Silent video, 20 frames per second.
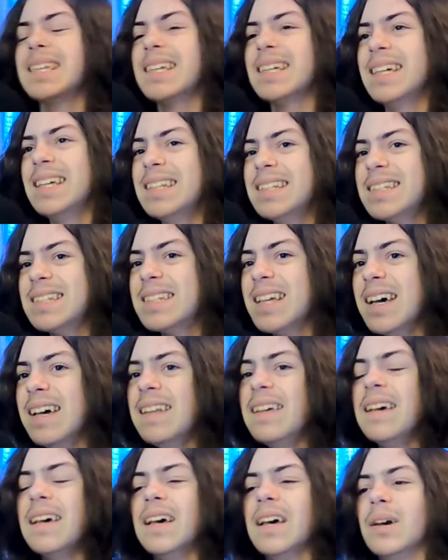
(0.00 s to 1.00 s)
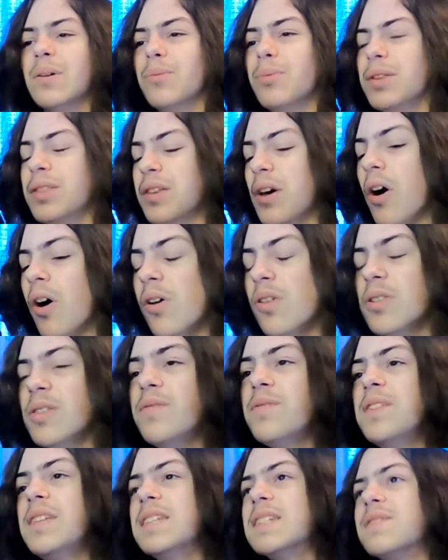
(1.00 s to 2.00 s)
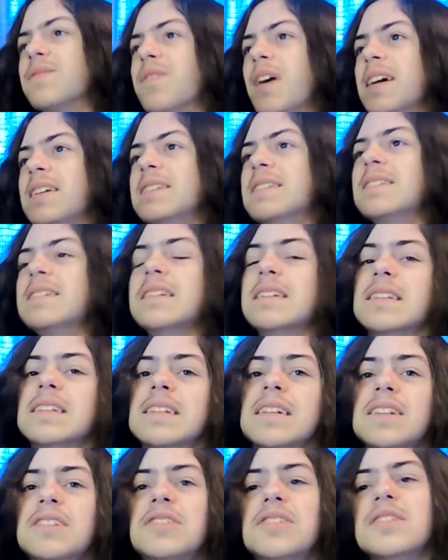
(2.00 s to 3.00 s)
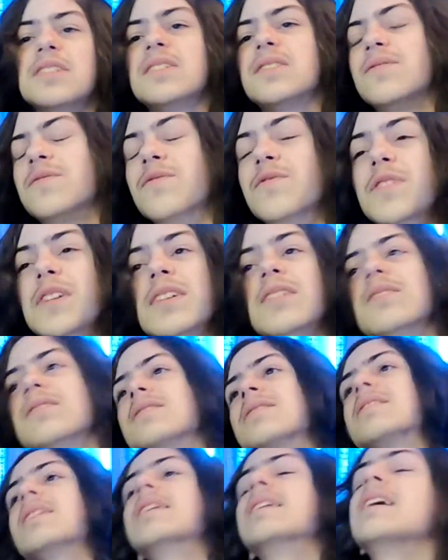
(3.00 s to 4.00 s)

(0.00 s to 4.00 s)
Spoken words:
Instead, with all of these fight scenes, it just feels like